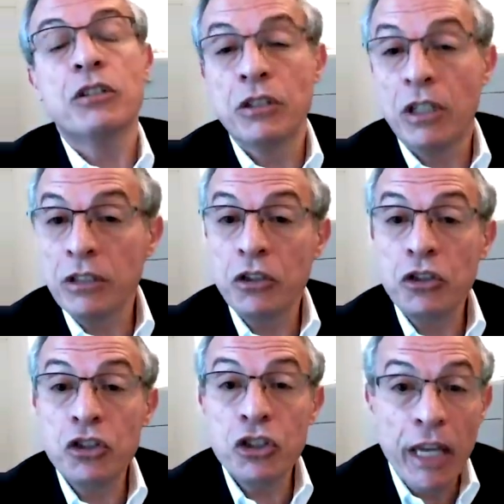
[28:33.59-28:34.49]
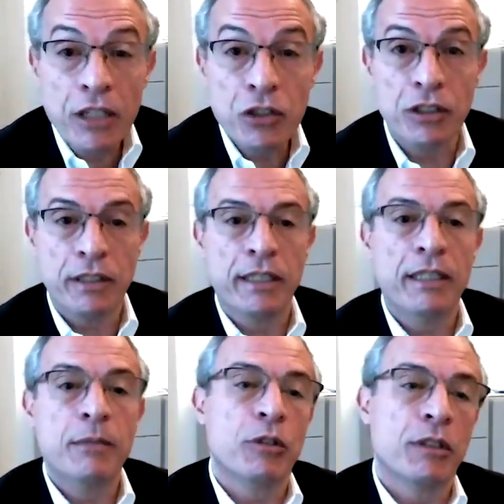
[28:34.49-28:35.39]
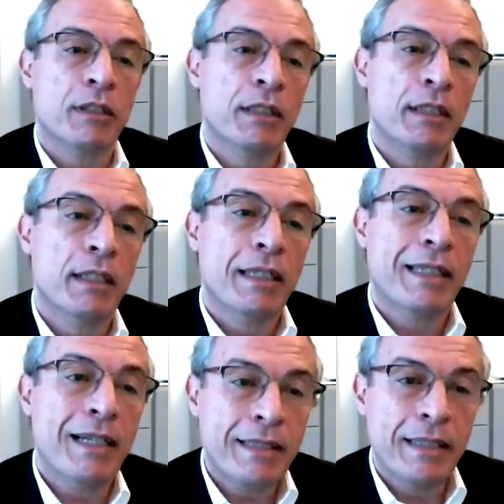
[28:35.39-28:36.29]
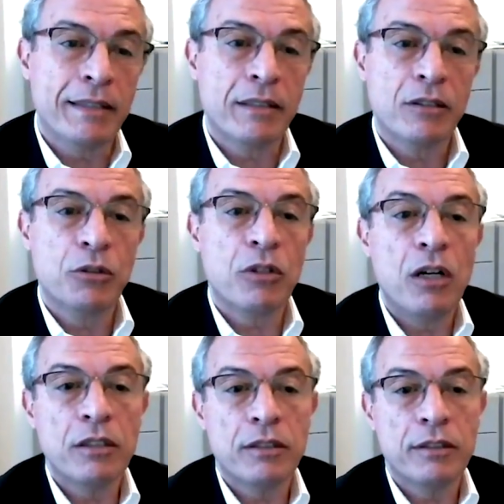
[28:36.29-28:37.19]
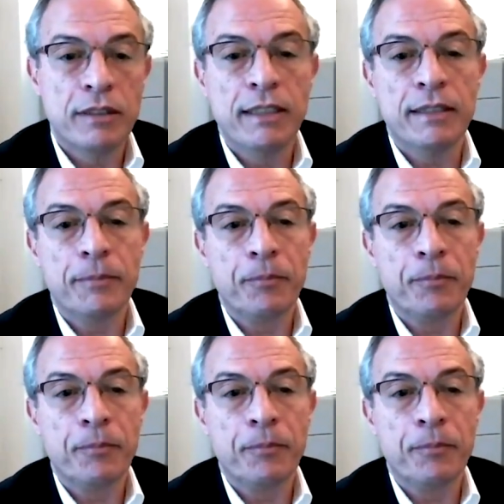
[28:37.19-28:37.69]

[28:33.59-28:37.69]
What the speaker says: You're not going to change it anymore. That's it. You lock the data.